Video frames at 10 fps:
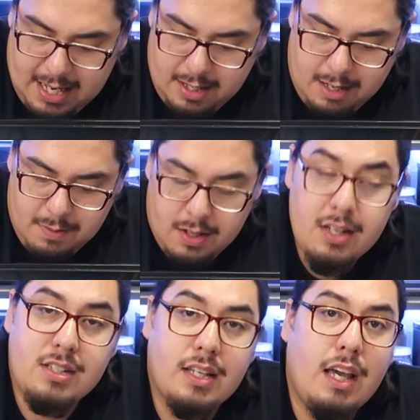end up
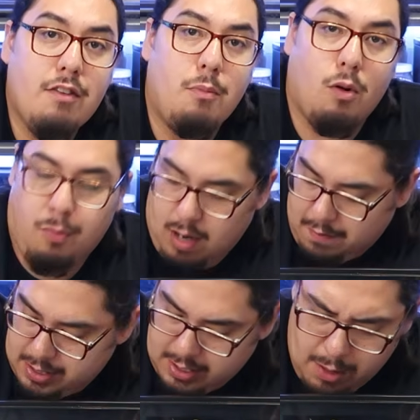to give them more
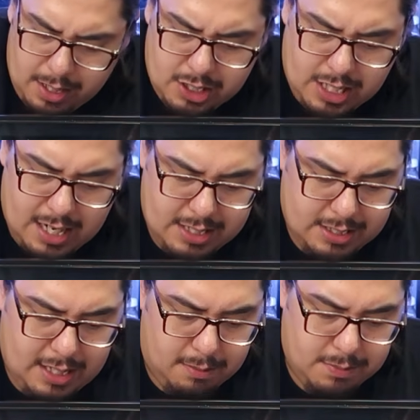privacy. That way it just kind of
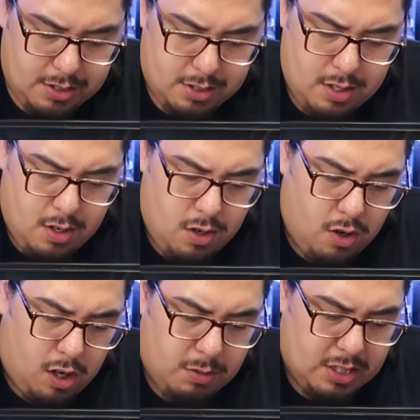seems
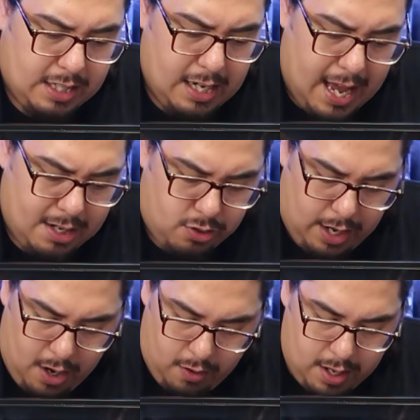almost like a
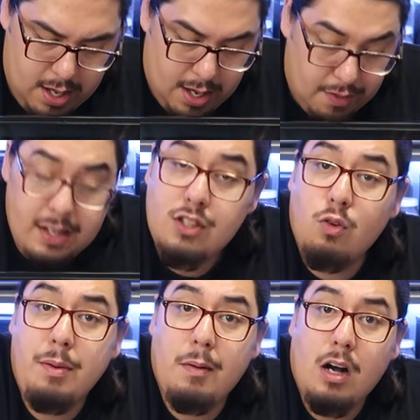natural area. And then this
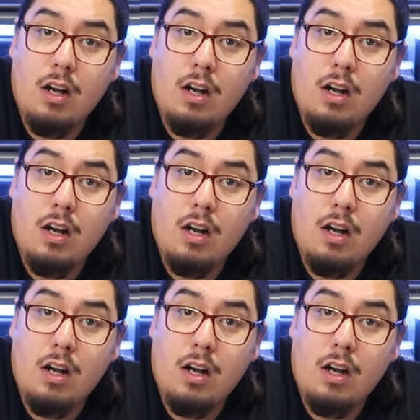will be on